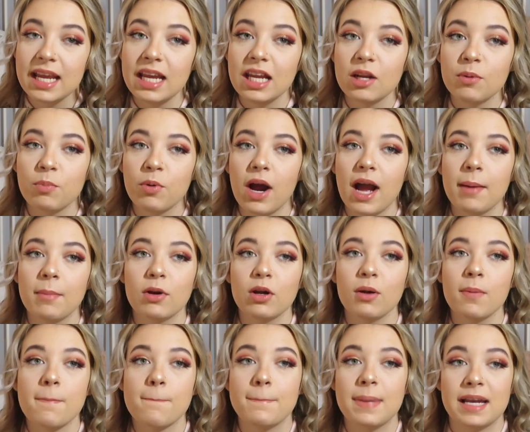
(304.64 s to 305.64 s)
in a
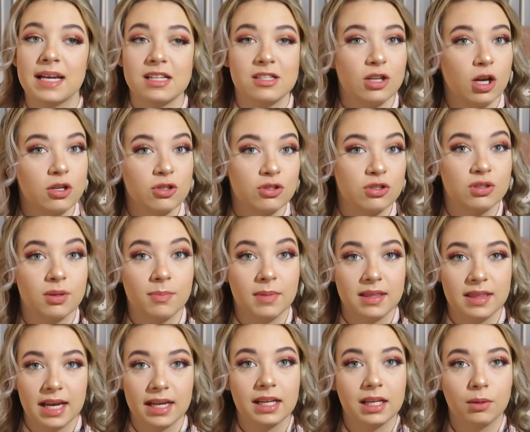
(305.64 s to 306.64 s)
primer, but it's also
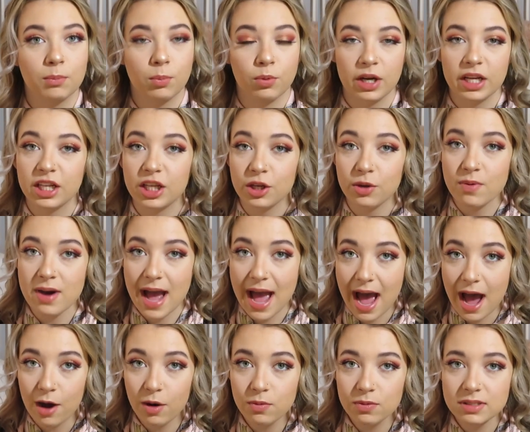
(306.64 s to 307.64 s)
something that can break you
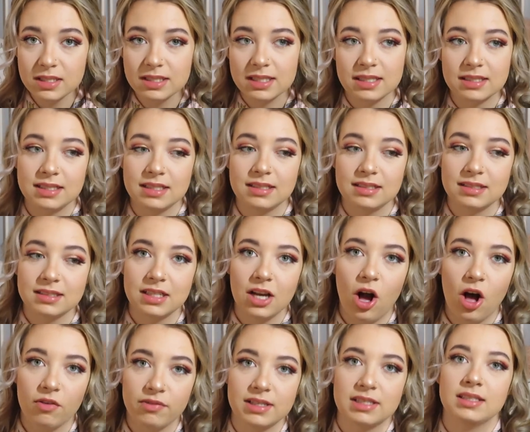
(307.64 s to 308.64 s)
out because it
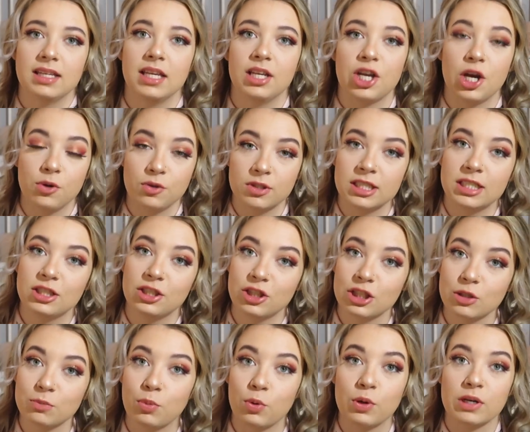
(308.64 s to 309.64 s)
obviously goes into
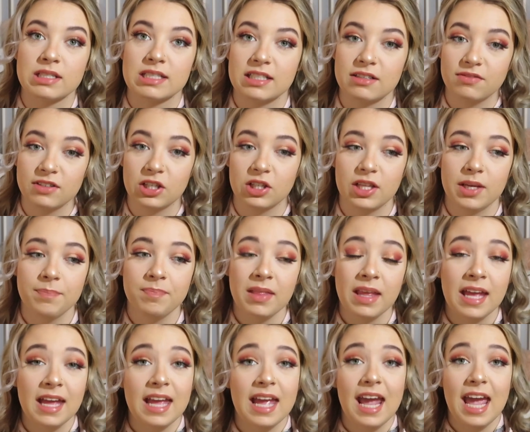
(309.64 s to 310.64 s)
your pores to fill them.
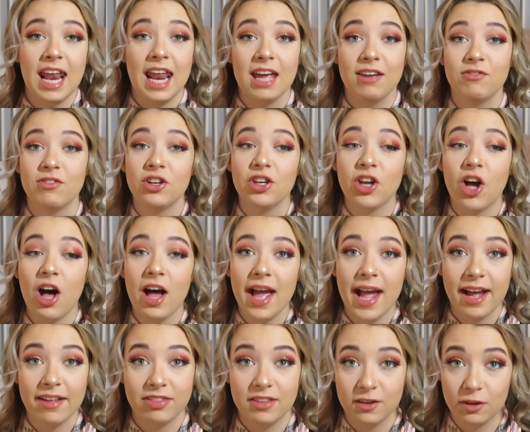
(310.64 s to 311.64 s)
And I've not
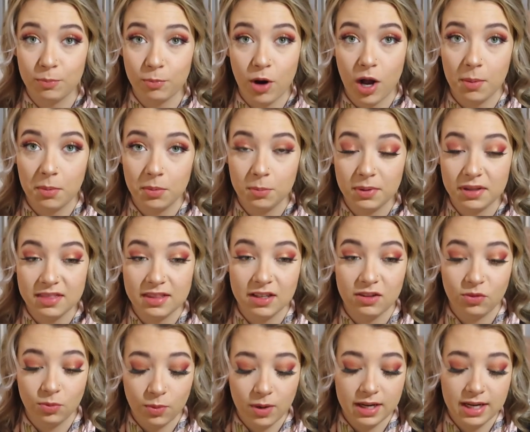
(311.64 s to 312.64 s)
had this problem with
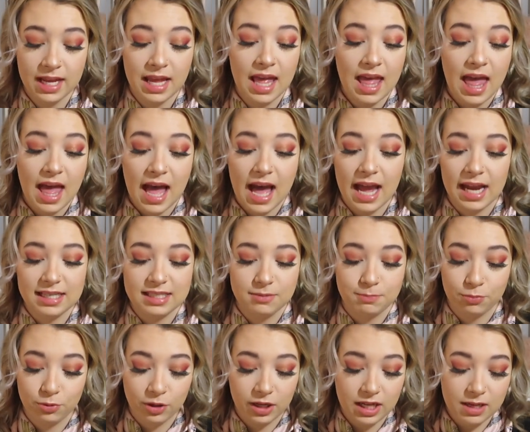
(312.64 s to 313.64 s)
this one. I
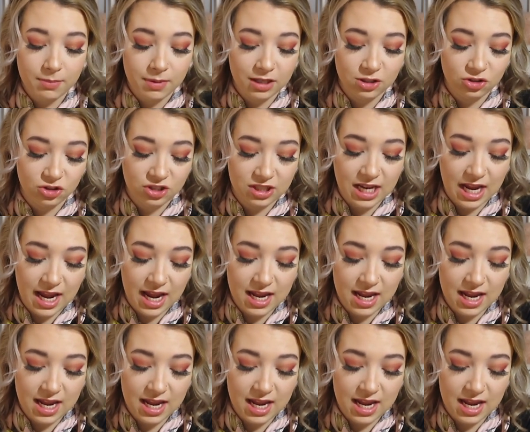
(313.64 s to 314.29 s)
pretty much